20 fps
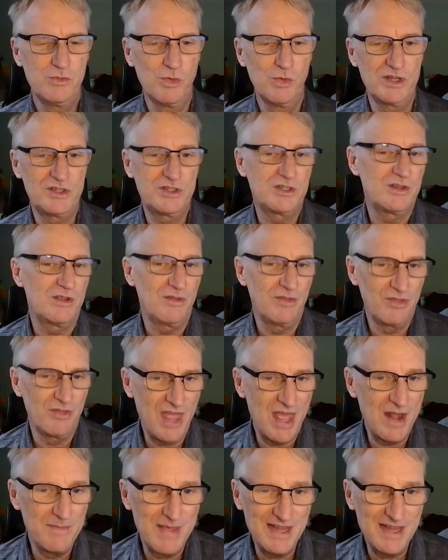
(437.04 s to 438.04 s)
which
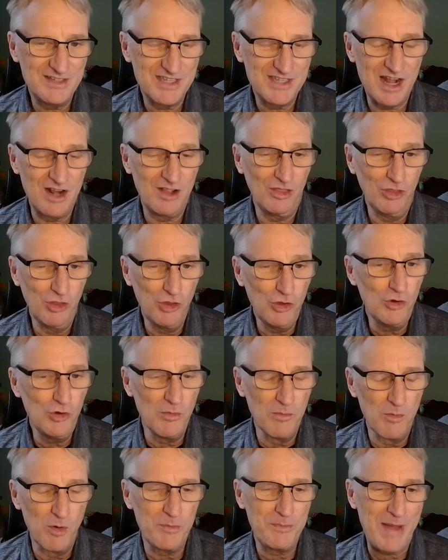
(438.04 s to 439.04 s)
then makes that a
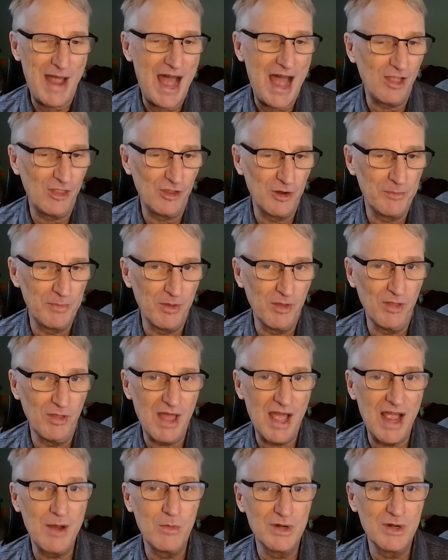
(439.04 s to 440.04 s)
little more
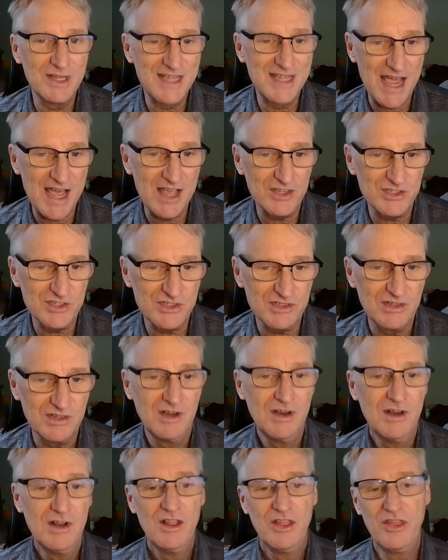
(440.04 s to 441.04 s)
palatable, I would guess,
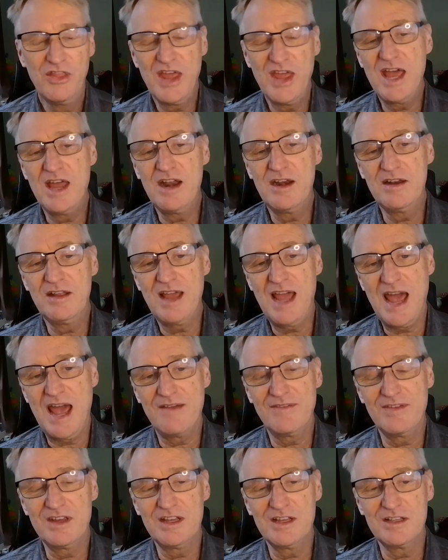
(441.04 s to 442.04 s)
than
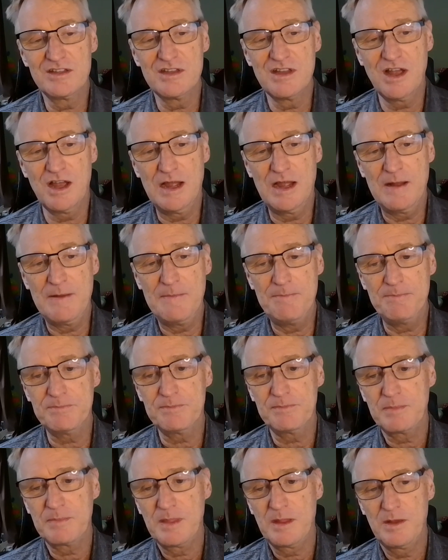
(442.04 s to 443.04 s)
having it,
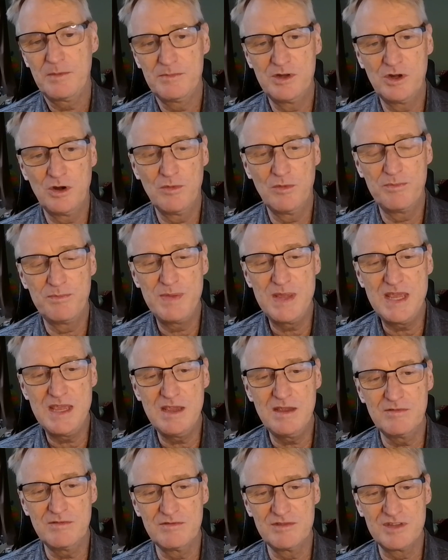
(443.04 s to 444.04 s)
um, you know,
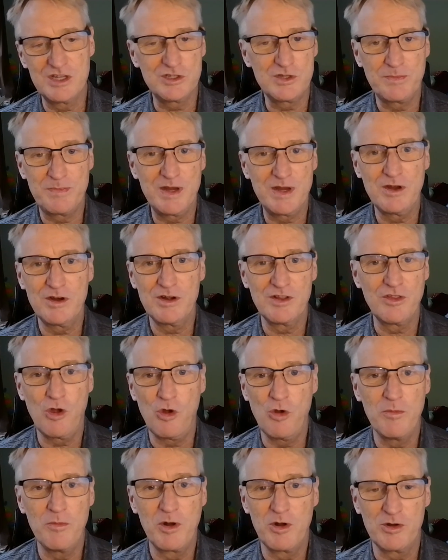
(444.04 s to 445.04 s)
be disappeared and
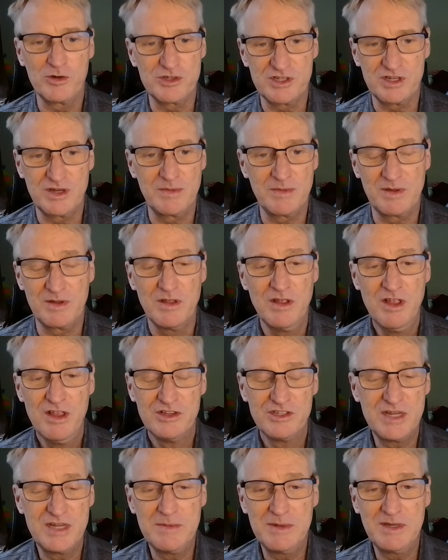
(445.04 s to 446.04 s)
the homeowner seem,
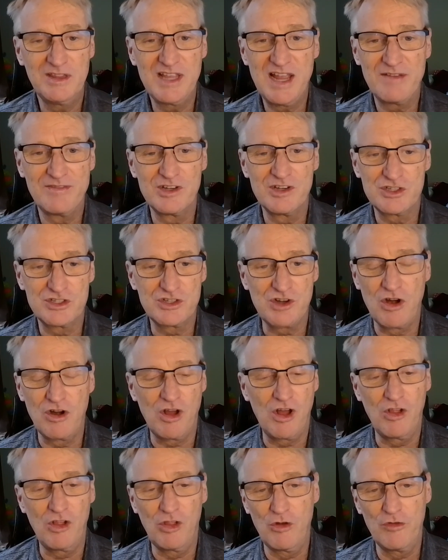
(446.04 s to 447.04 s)
seemingly having to
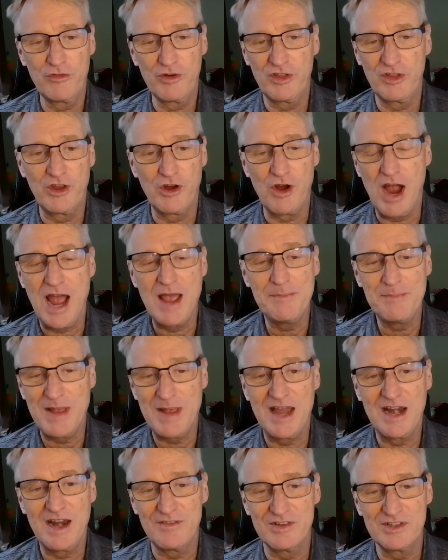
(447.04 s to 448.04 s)
start all over on their
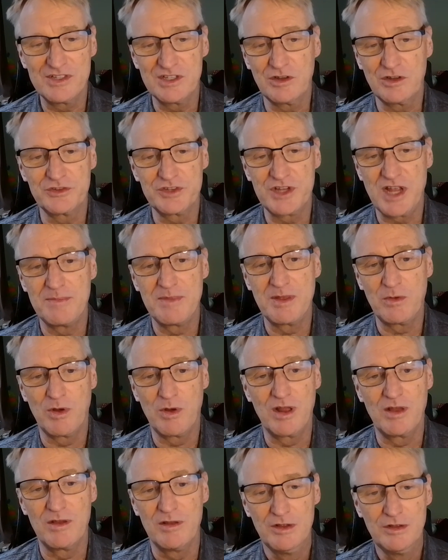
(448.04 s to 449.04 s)
iPad every single time they
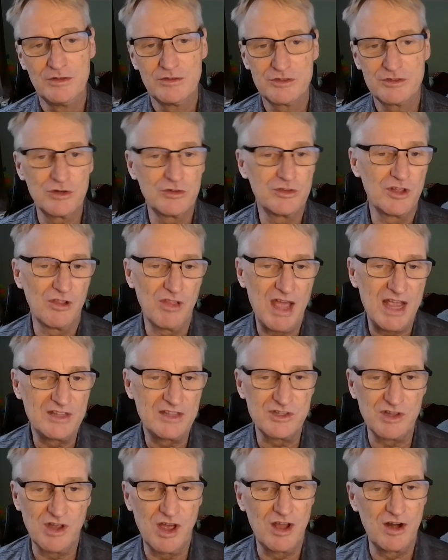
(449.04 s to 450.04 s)
want to turn their
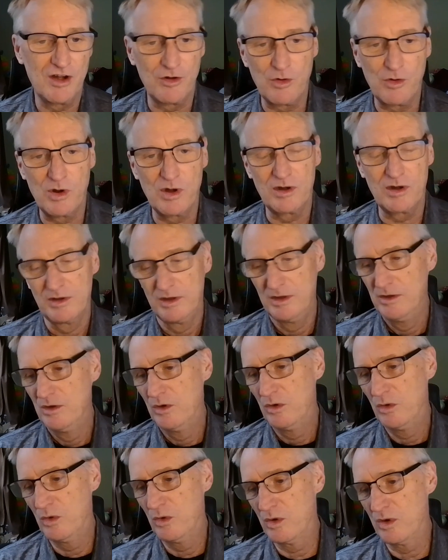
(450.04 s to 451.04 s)
lights on or,
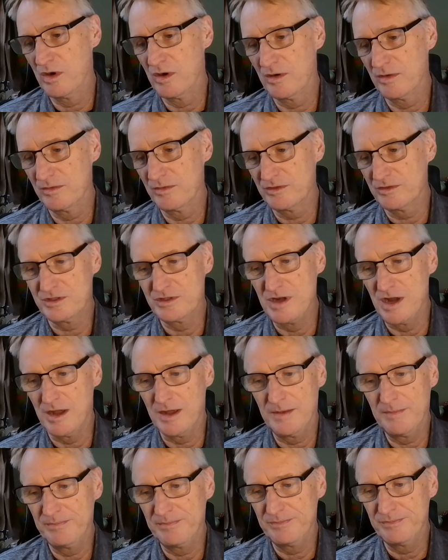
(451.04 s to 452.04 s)
or
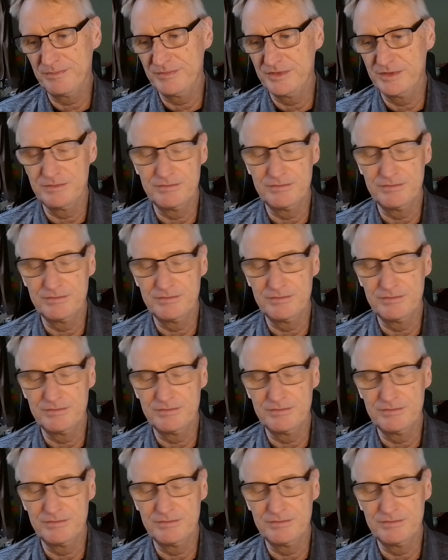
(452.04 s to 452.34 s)
um,